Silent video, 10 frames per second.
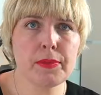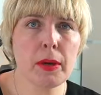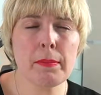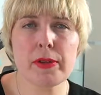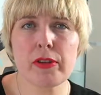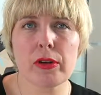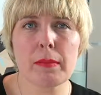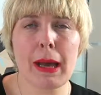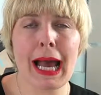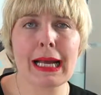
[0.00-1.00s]
numbers
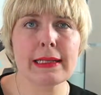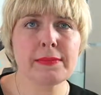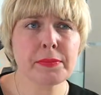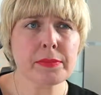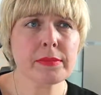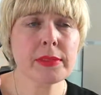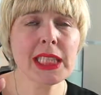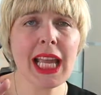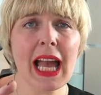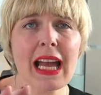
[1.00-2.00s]
on Mac,
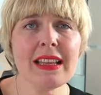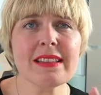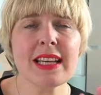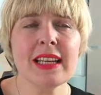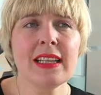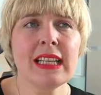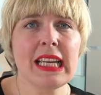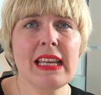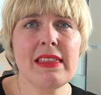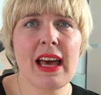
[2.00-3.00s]
and
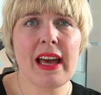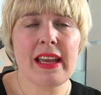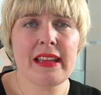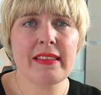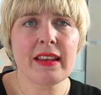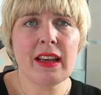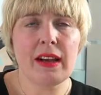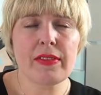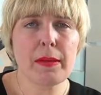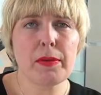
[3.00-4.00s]
in there is,
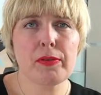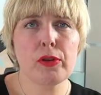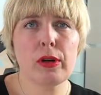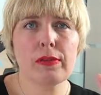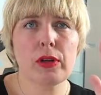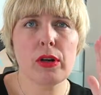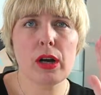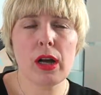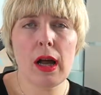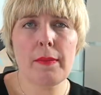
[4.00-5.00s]
I've said before, I've got
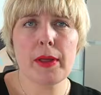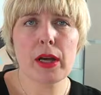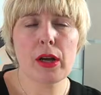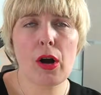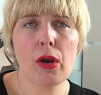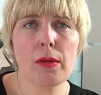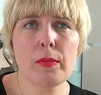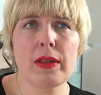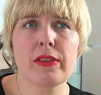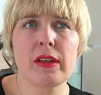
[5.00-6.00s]
a column
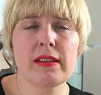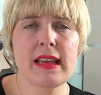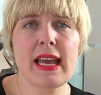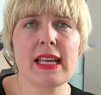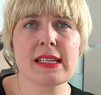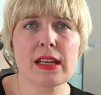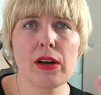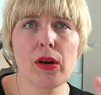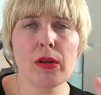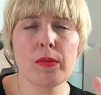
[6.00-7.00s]
with date, a
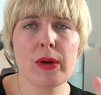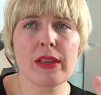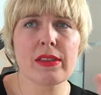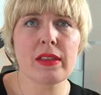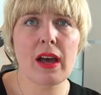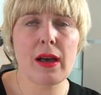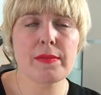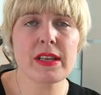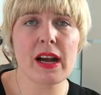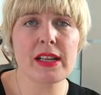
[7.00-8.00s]
column with
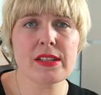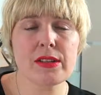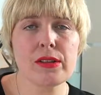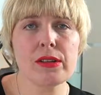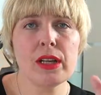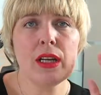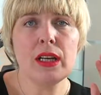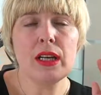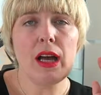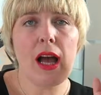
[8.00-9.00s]
title,
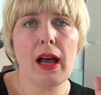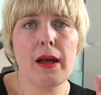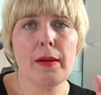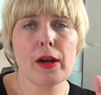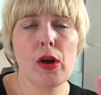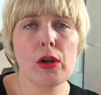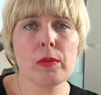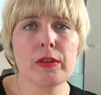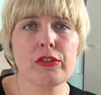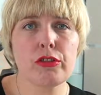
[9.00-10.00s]
a
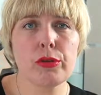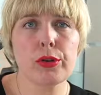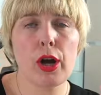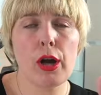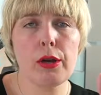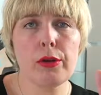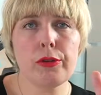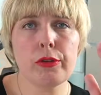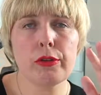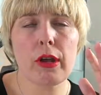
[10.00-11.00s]
column with short
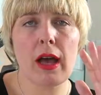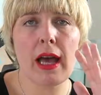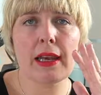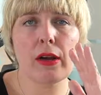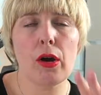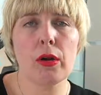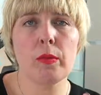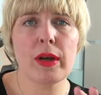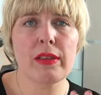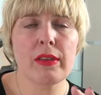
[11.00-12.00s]
code, and a
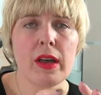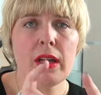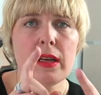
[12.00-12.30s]
column with